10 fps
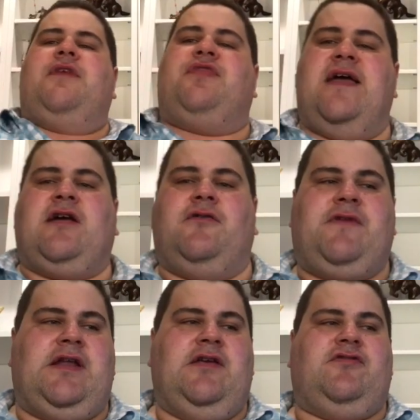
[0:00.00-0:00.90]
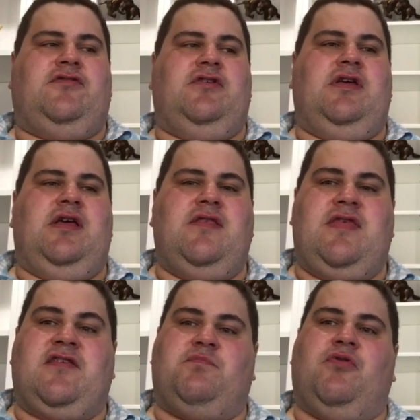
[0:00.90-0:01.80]
I think I'll finish
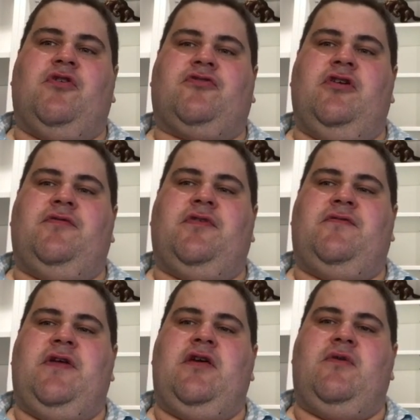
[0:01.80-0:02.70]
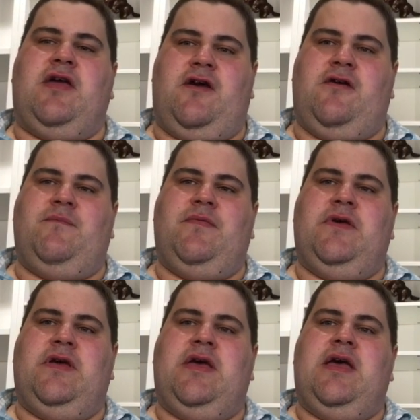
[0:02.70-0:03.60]
this portion of the video here.
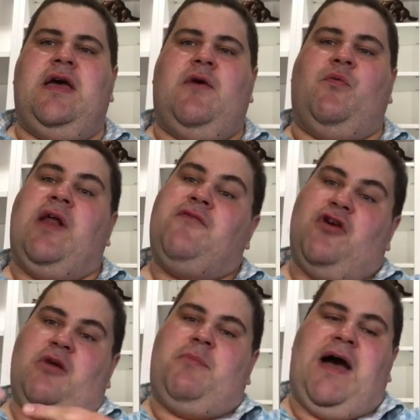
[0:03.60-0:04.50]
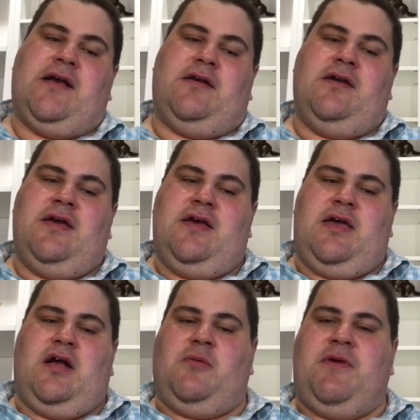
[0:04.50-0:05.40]
Whenever I come back,
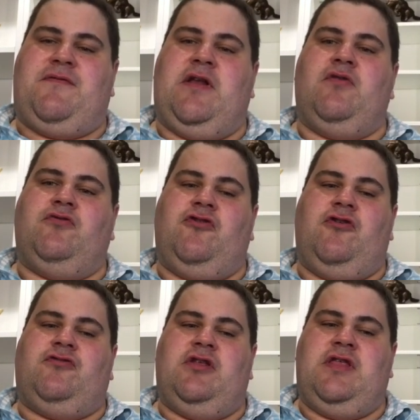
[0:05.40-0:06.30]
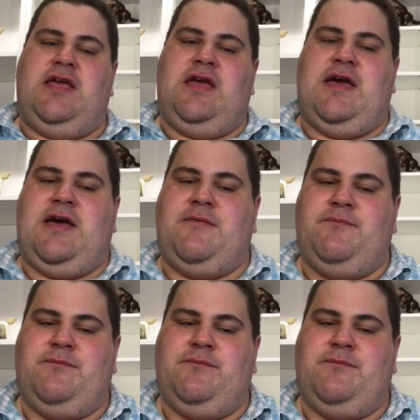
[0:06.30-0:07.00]
it'll be videoed using the uh,